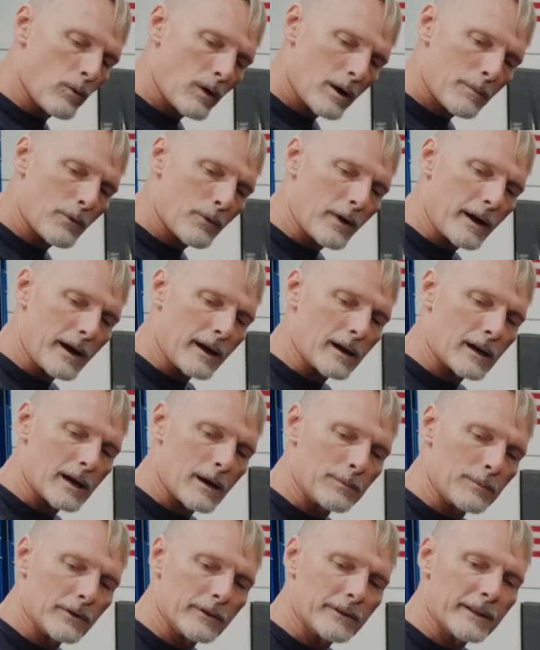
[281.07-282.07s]
I want to point out a
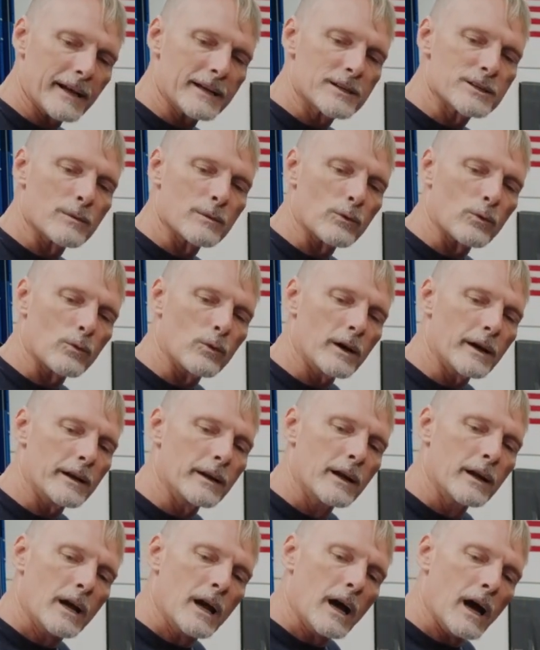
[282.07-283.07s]
couple of things. Number
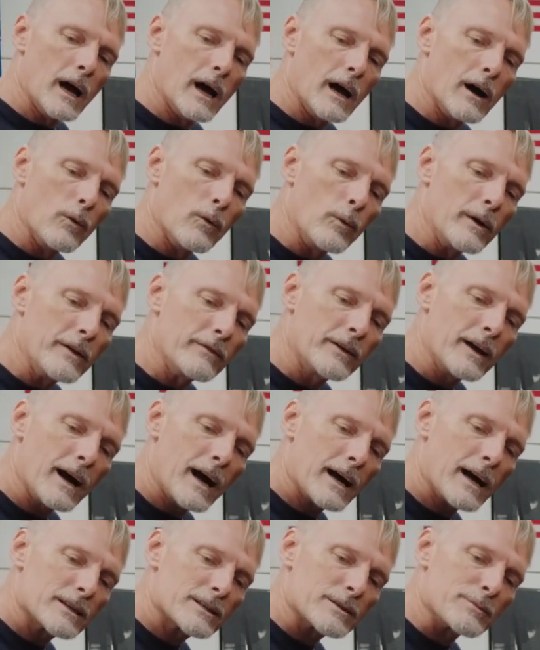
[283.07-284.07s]
one, we've
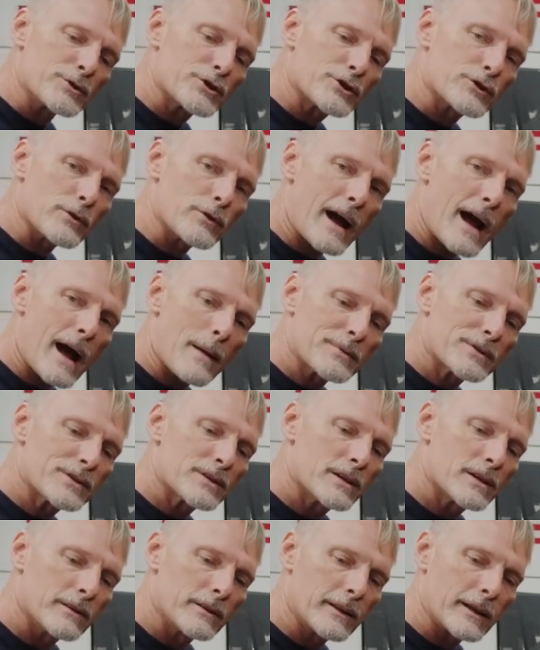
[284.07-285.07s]
got some
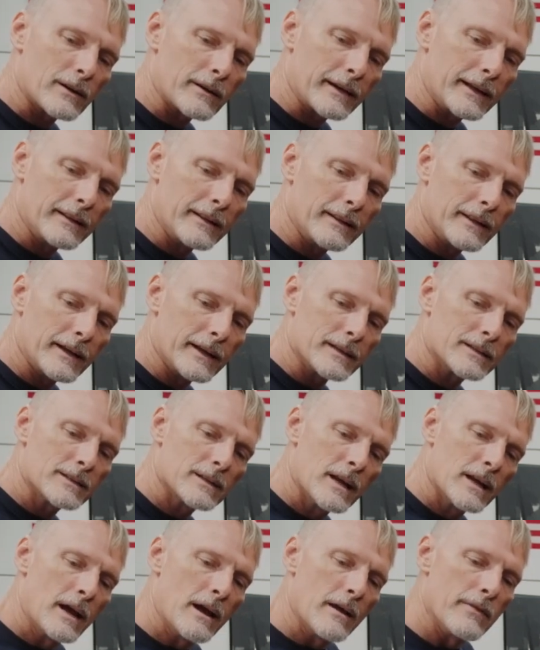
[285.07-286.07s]
straps that are in
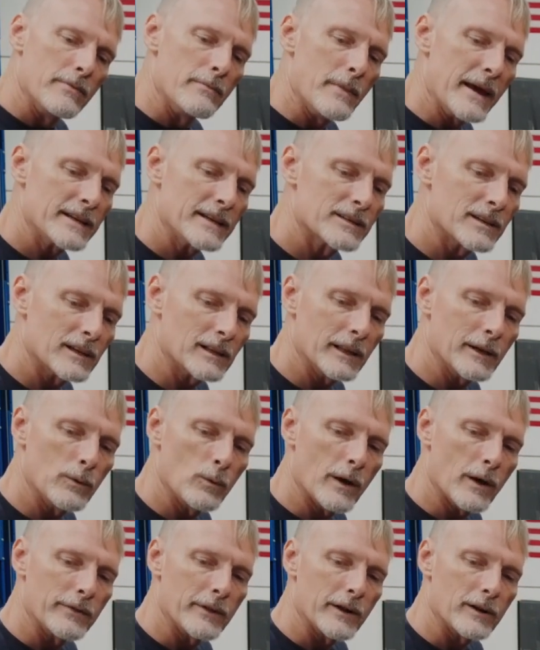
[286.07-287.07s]
this. Basically
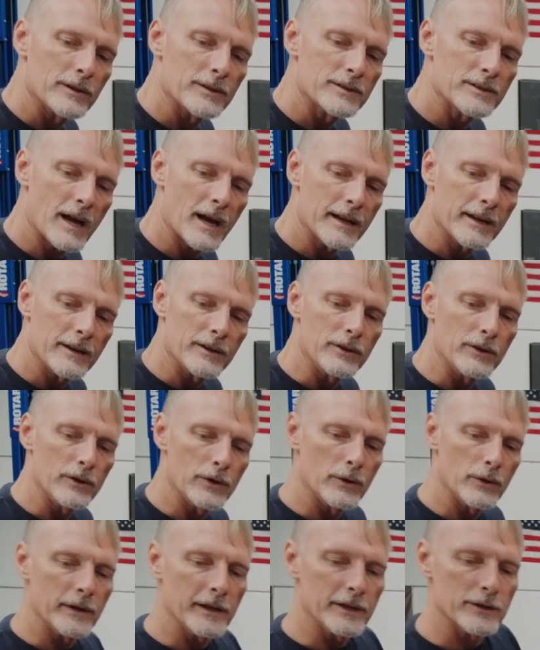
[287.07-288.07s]
what they're designed to
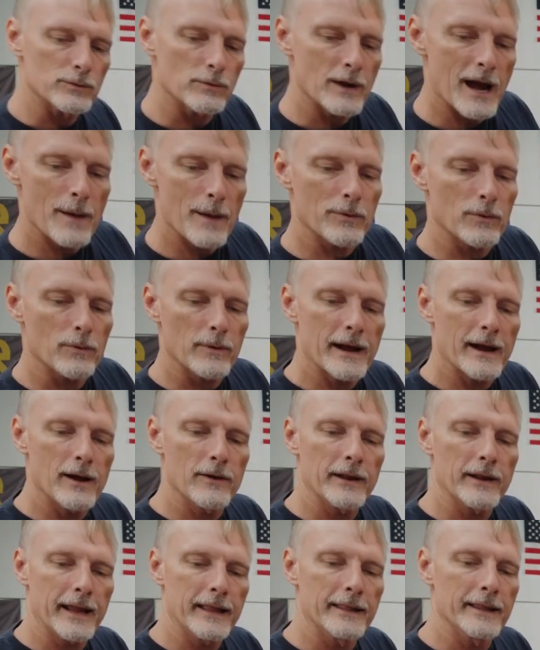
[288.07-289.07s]
do is wrap
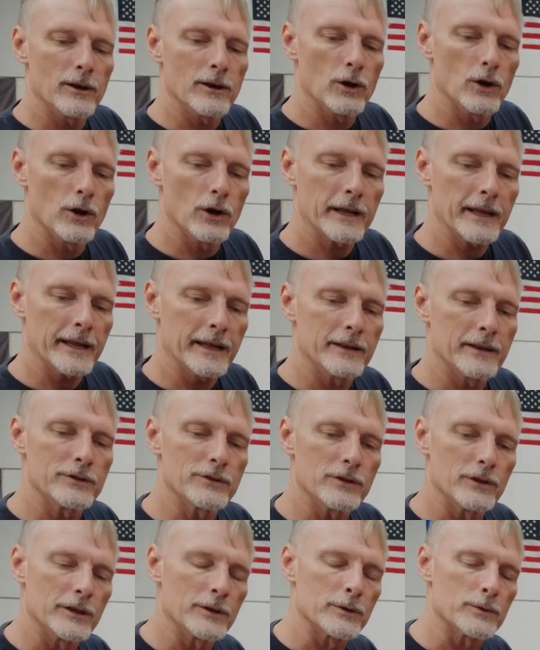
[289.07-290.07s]
around and then hook
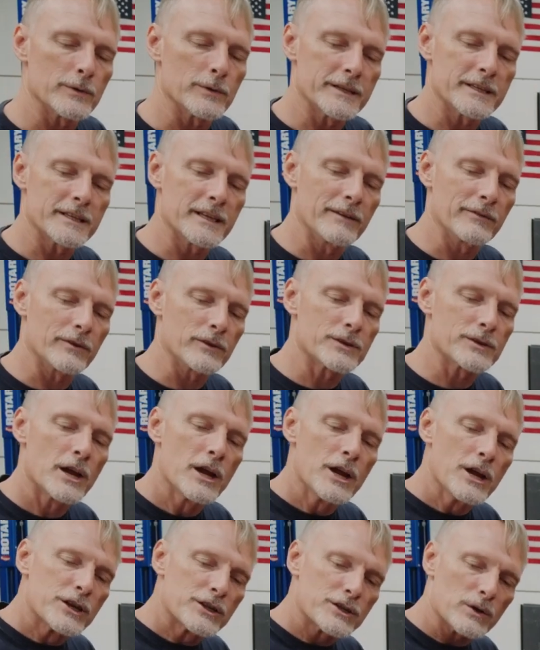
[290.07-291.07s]
into these receivers.
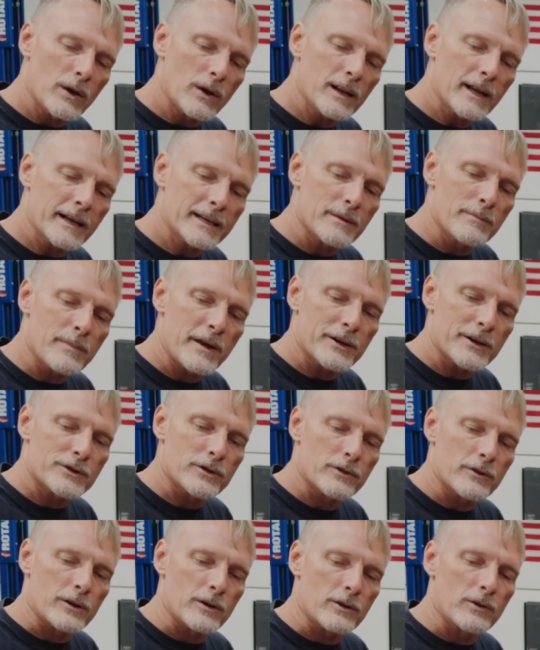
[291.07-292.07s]
So I like to make
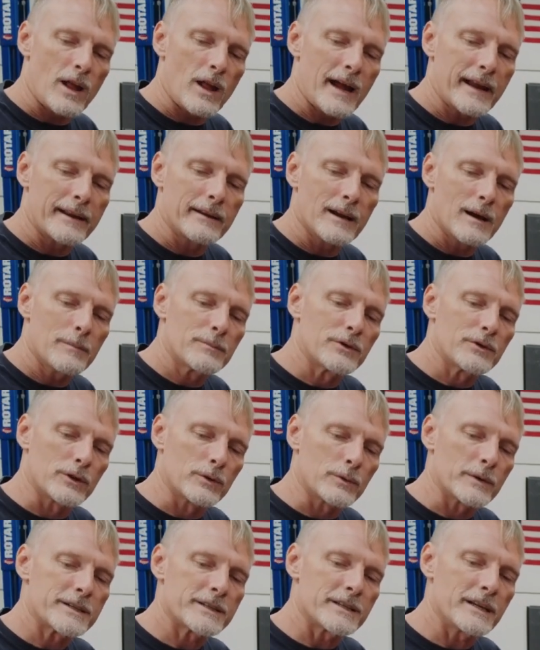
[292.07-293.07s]
sure they're lined up to
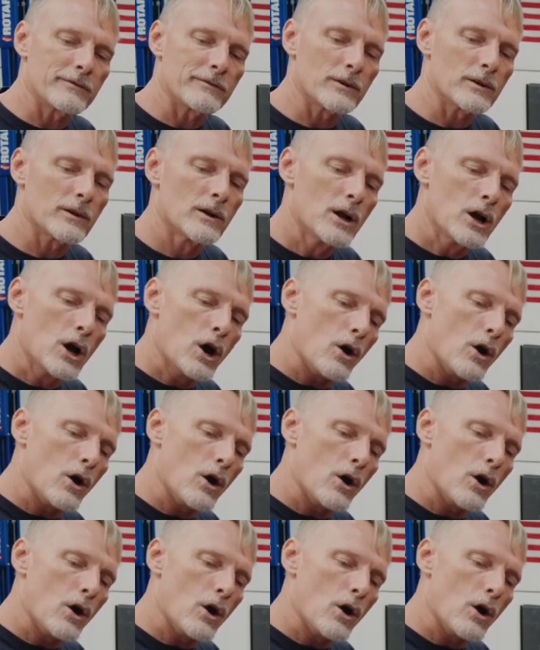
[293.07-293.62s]
the receiver.